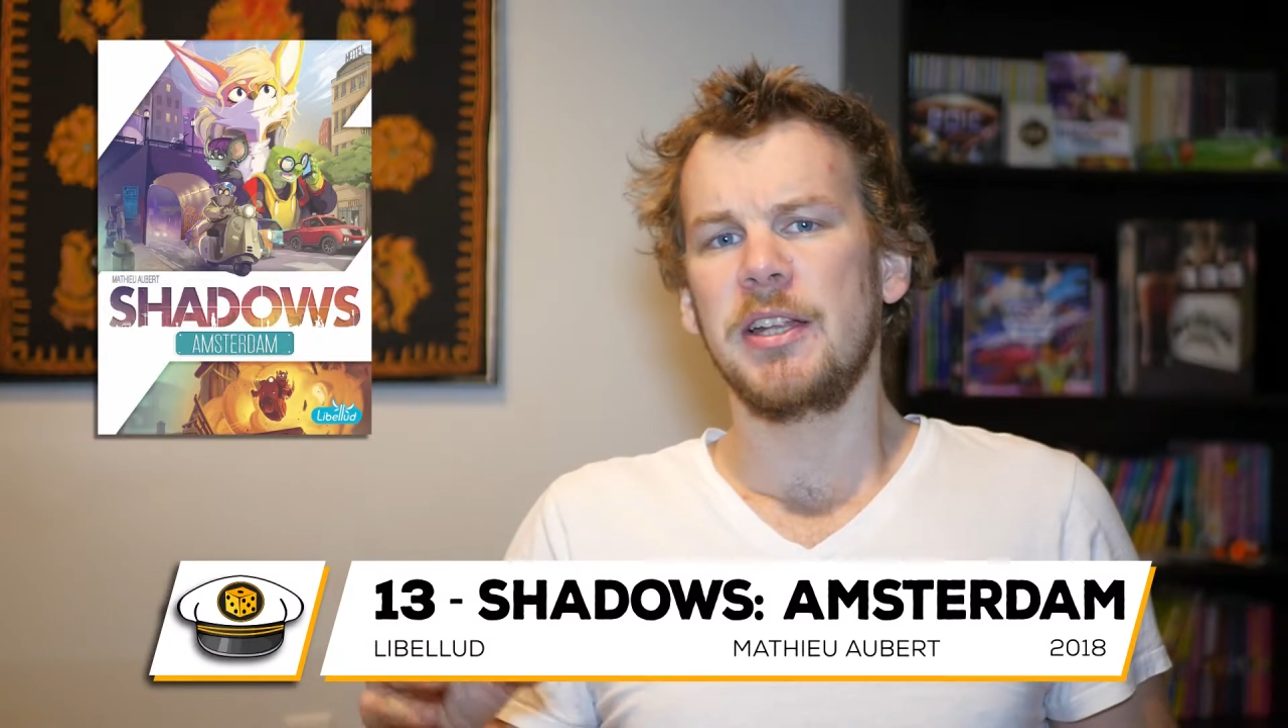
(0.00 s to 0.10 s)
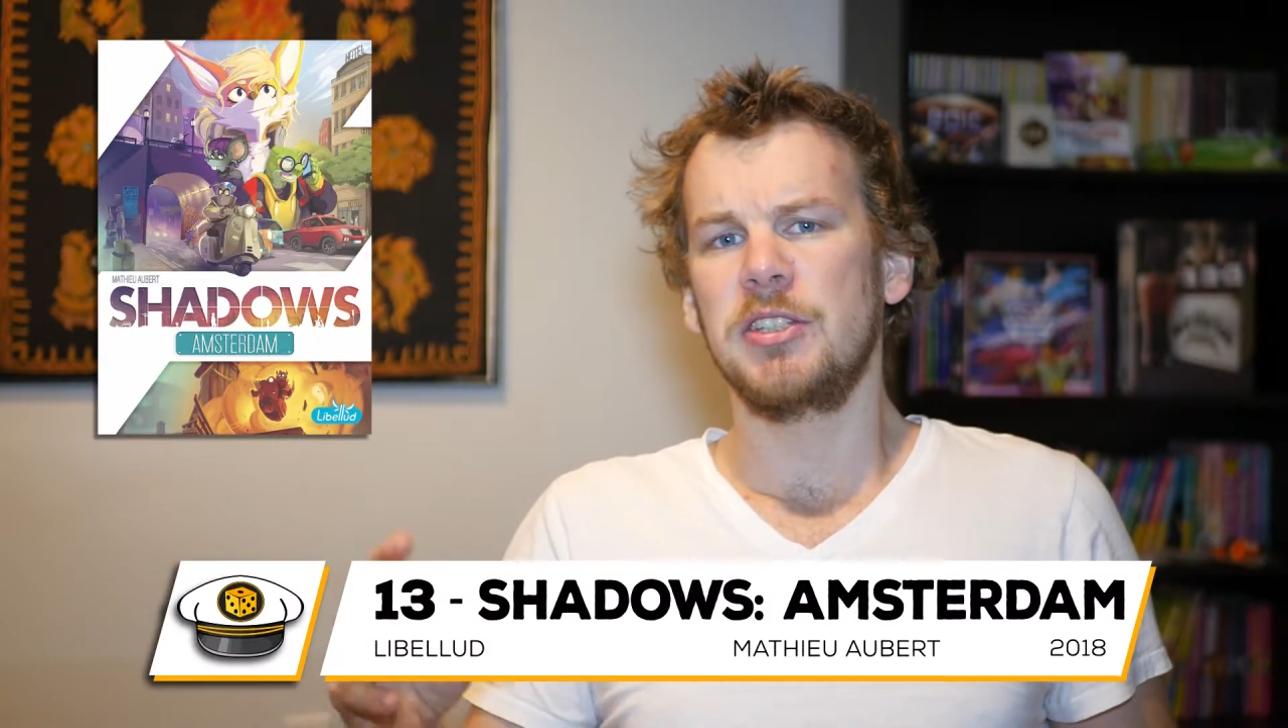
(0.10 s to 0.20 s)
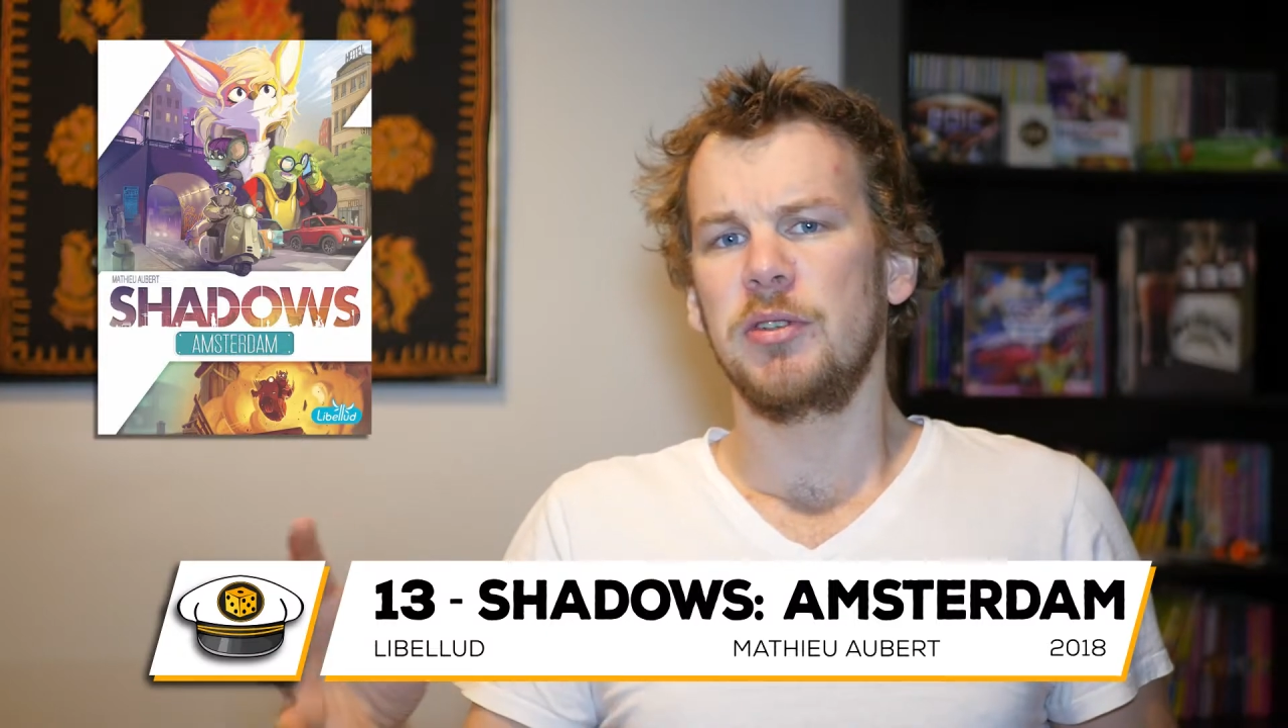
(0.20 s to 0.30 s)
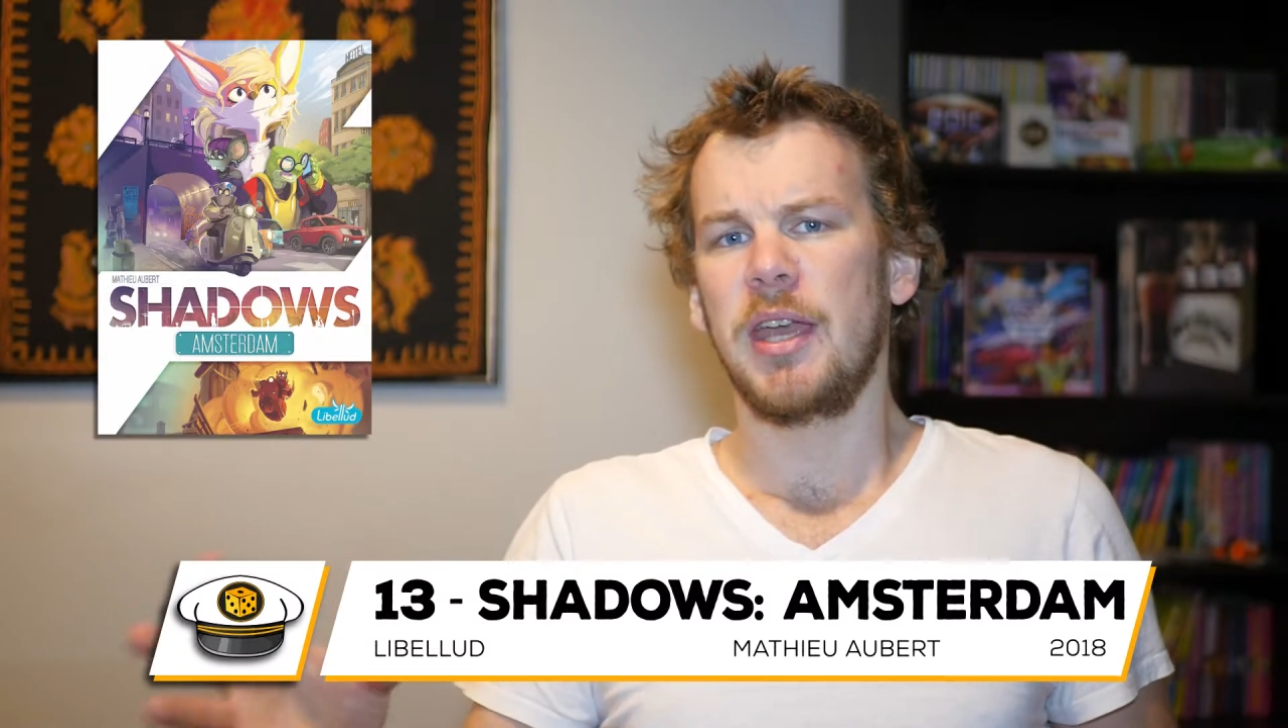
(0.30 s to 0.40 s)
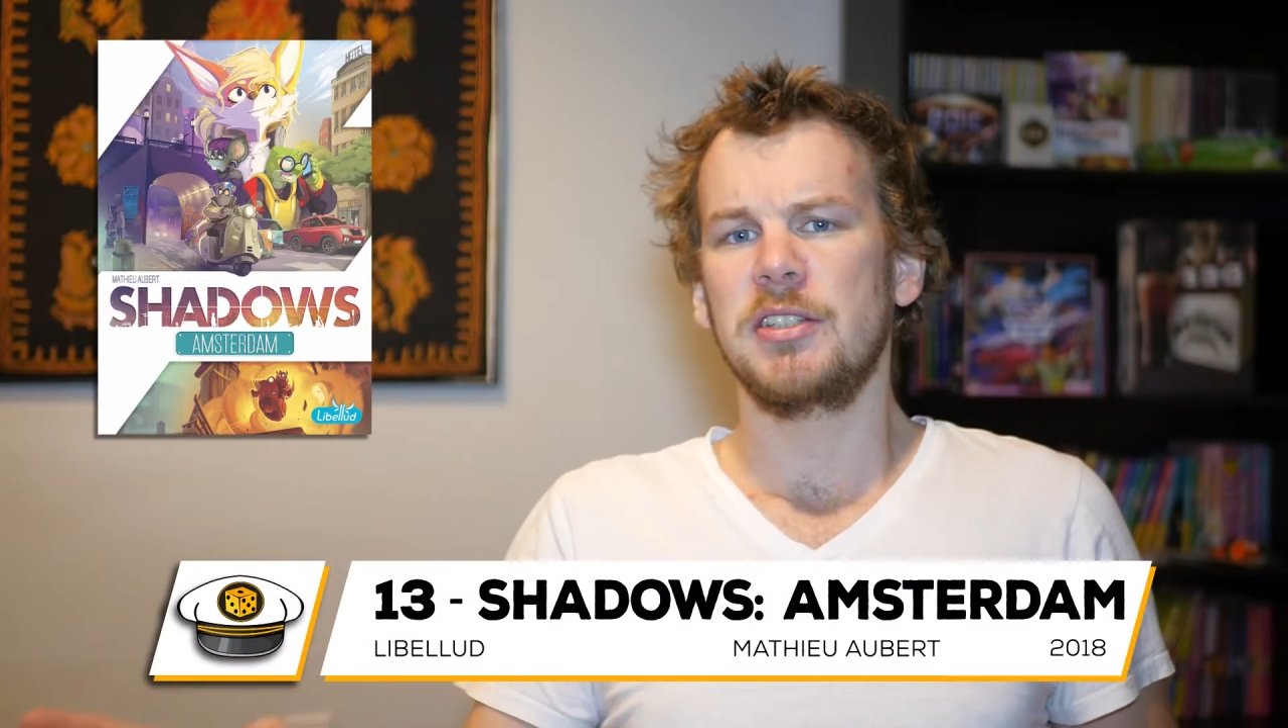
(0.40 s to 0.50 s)
and
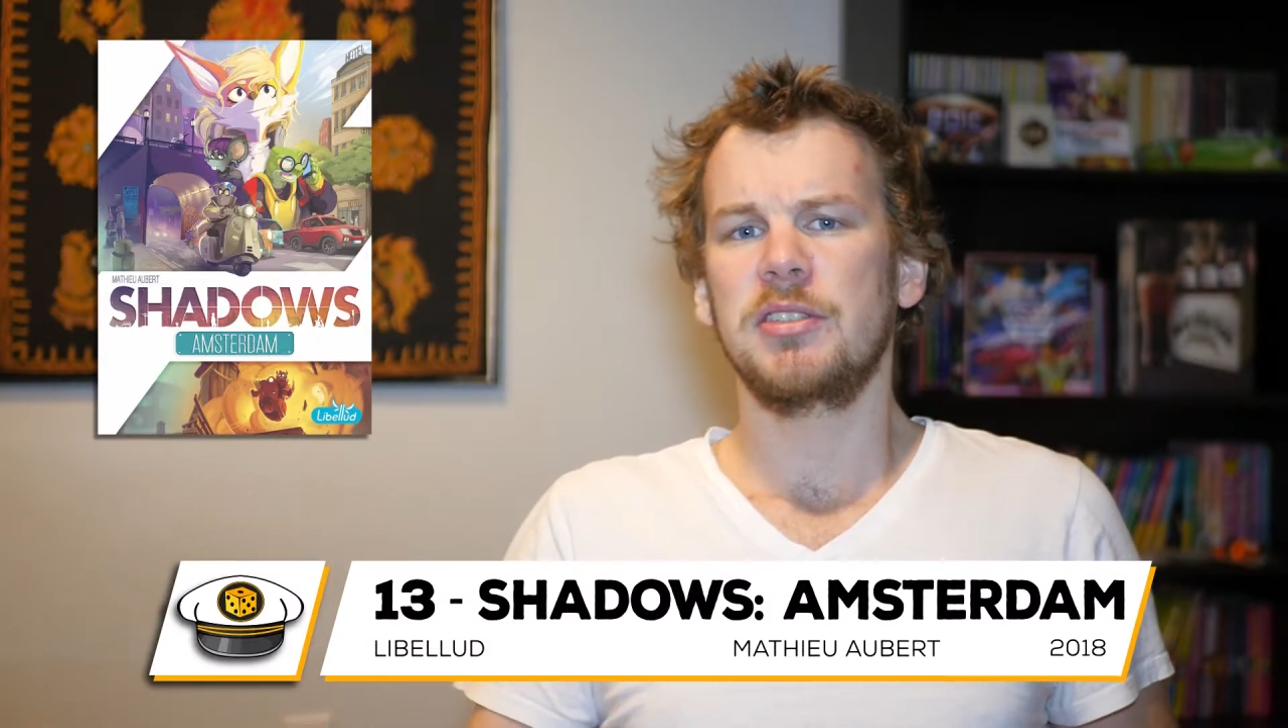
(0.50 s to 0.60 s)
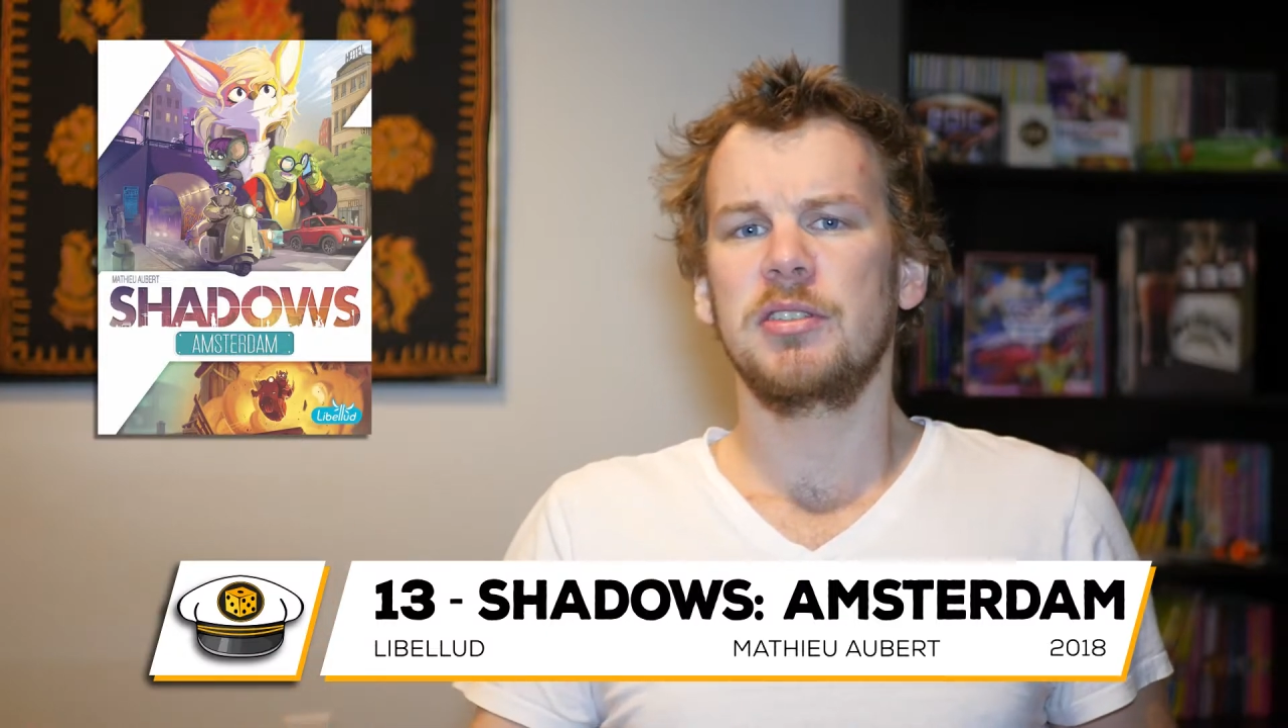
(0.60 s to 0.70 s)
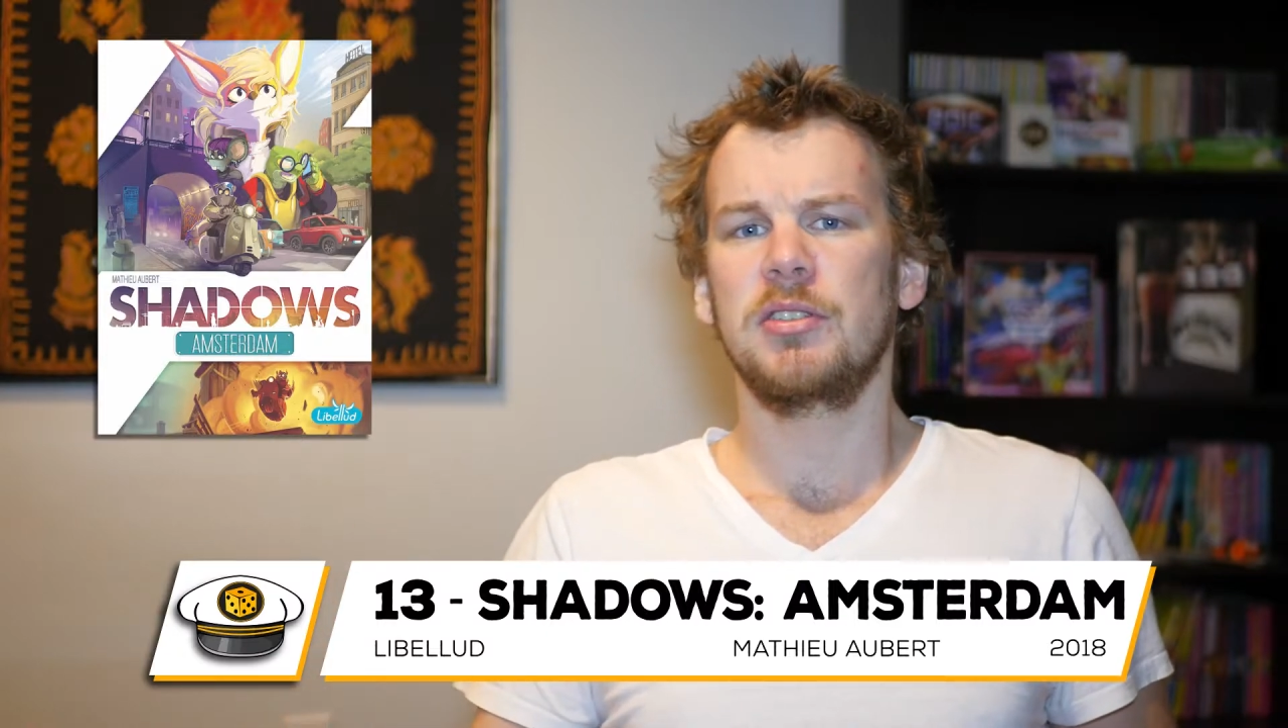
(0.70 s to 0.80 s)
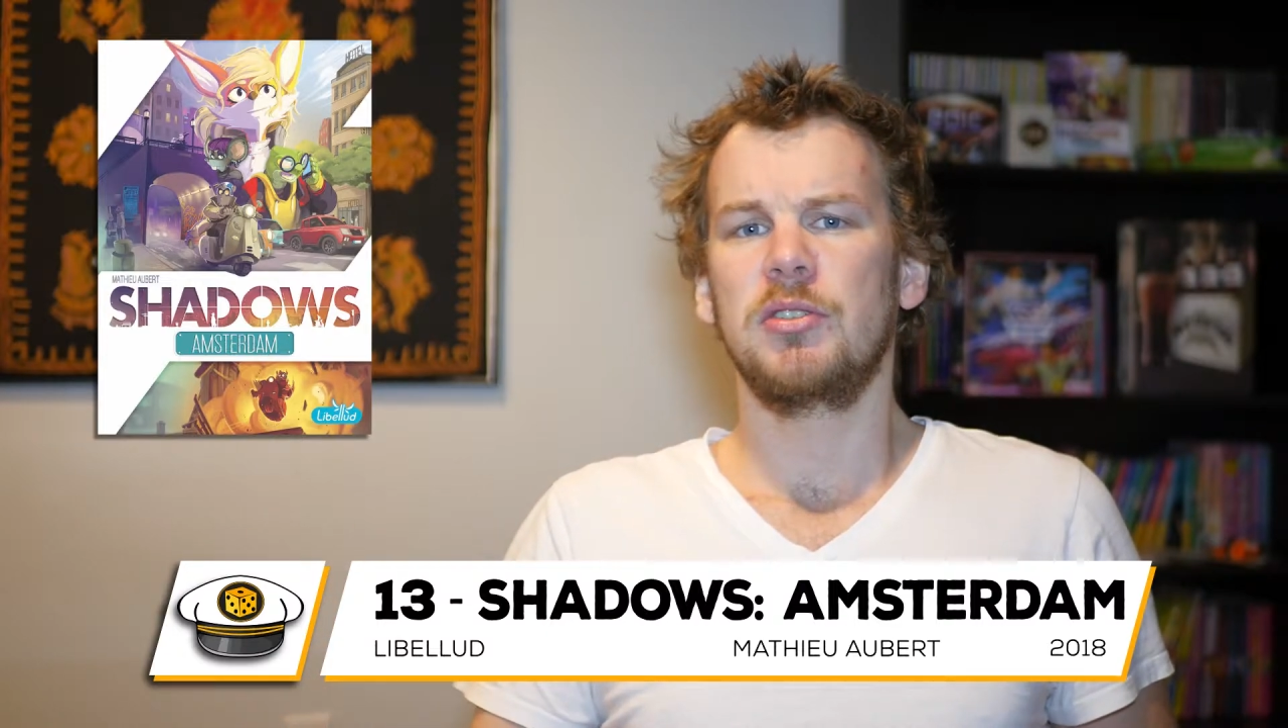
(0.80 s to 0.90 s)
you get